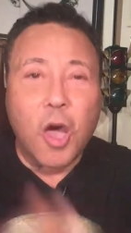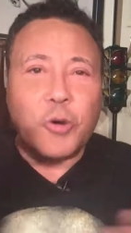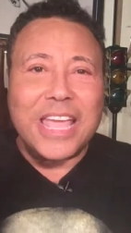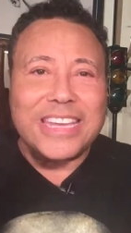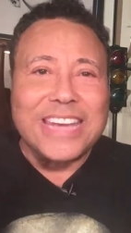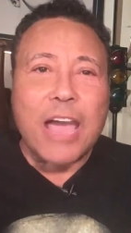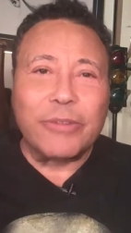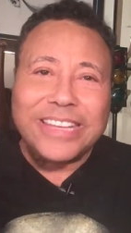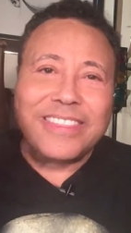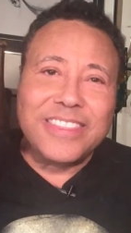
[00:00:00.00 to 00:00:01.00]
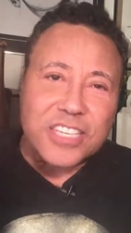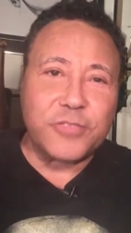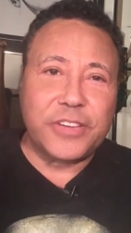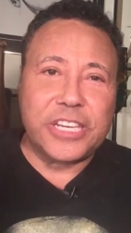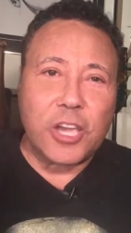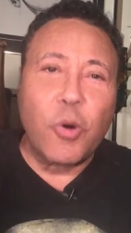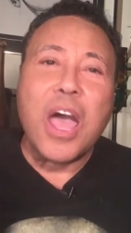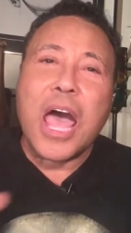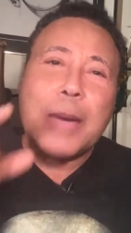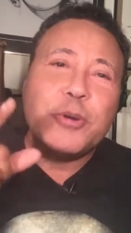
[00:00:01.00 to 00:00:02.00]
Okay, now in this video,
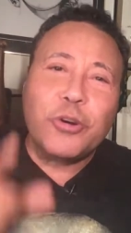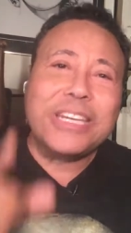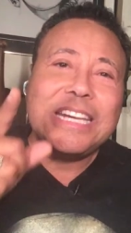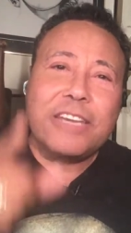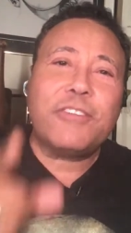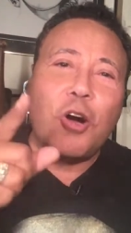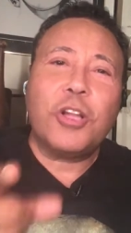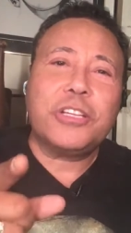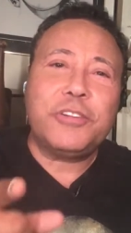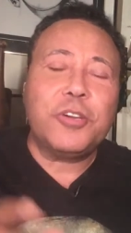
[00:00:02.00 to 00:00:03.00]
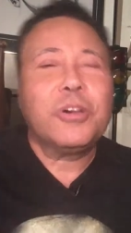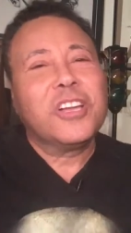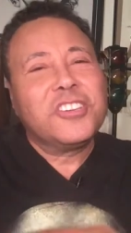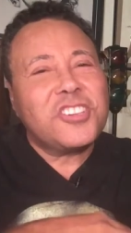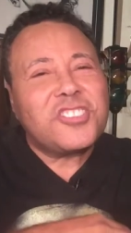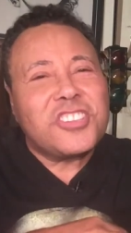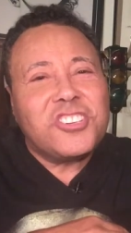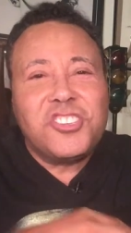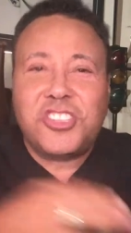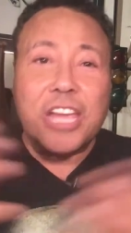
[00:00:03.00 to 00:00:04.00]
I'm going to give all of you just a
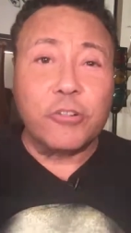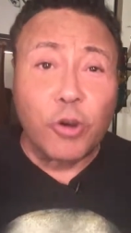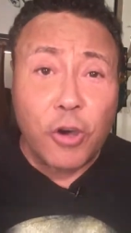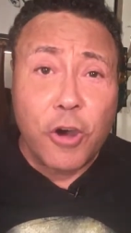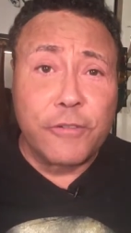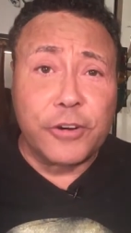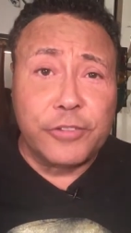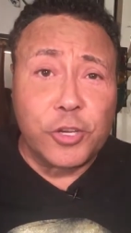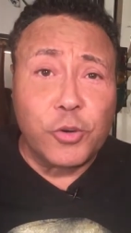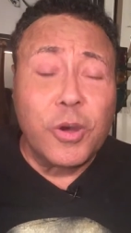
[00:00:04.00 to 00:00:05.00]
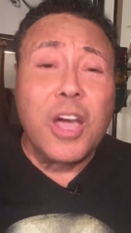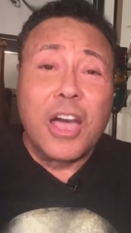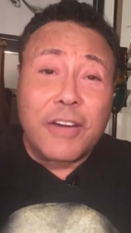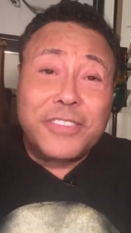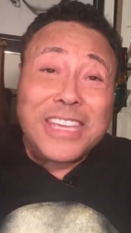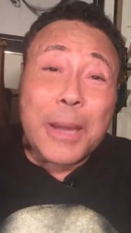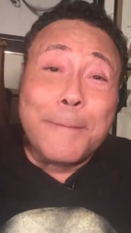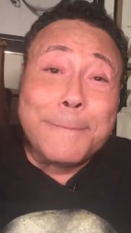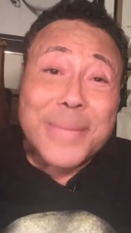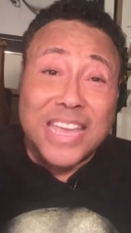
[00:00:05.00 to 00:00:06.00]
general overview of the
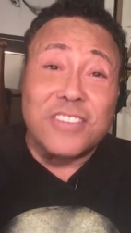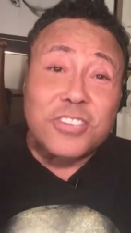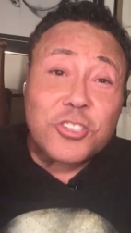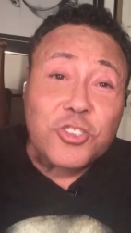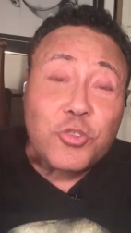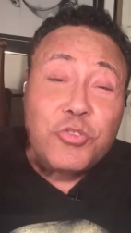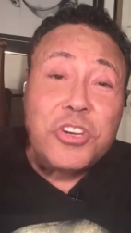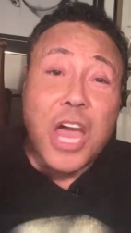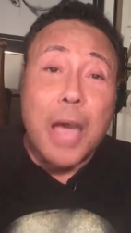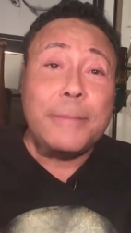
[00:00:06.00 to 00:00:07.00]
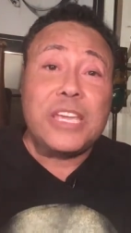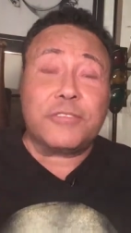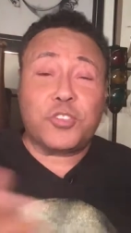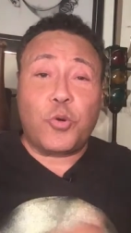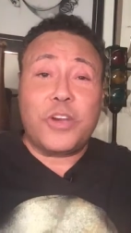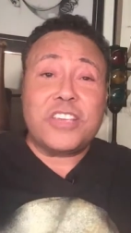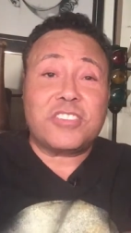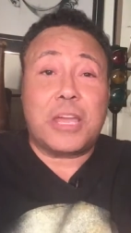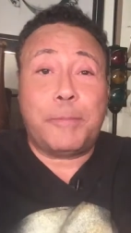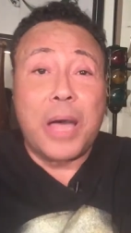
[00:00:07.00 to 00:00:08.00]
amazing tsunami of
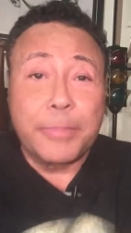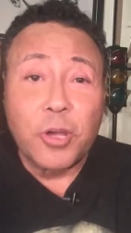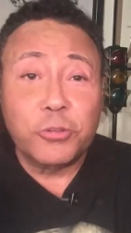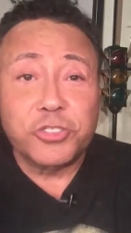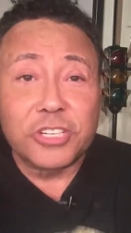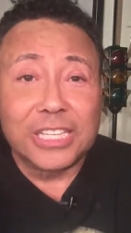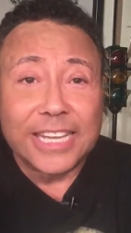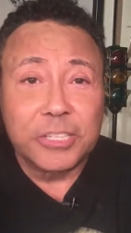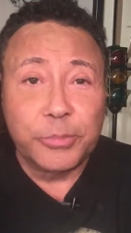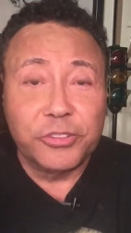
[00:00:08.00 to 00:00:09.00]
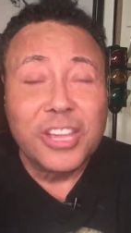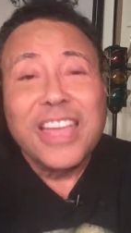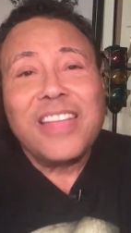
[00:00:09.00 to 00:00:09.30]
toys and pop culture collectibles